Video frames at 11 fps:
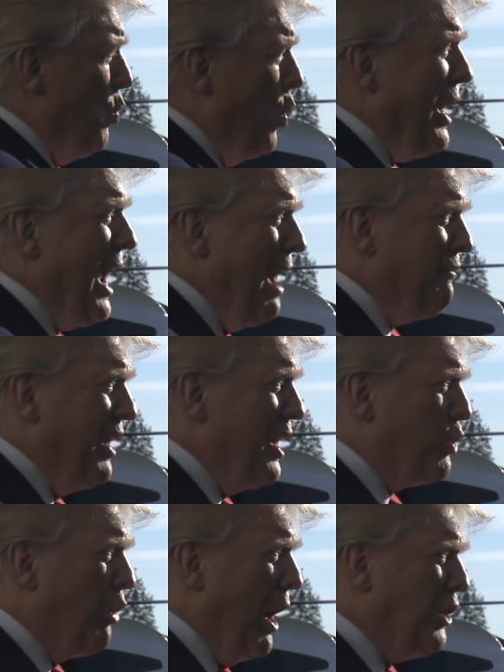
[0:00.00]
We have a
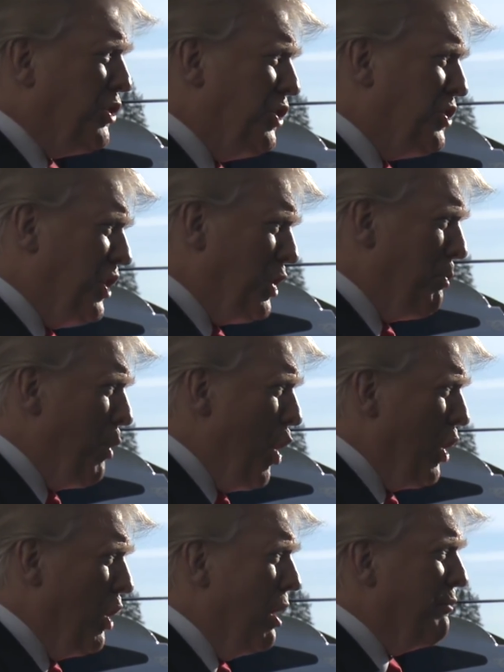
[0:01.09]
crisis at the
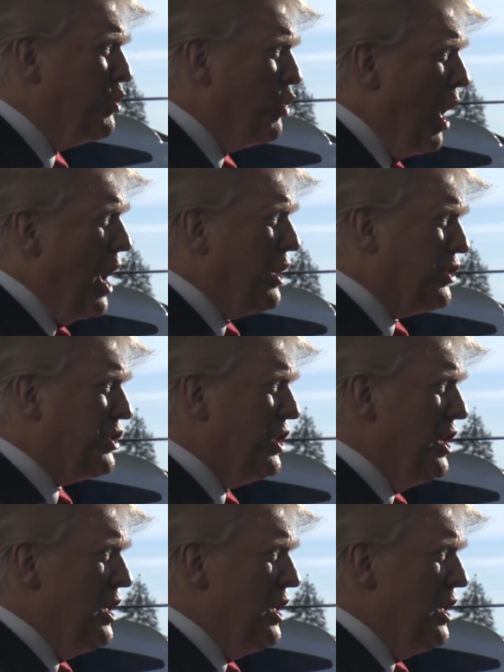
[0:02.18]
border of drugs,